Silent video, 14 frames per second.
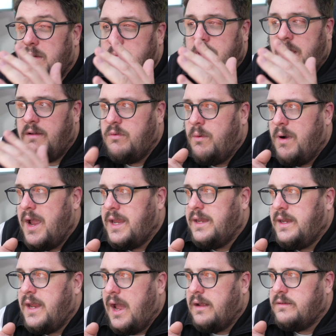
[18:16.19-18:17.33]
But either way,
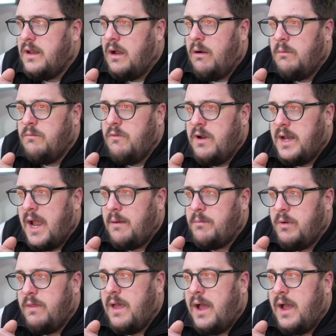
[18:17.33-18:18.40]
yeah, no, I'm really happy with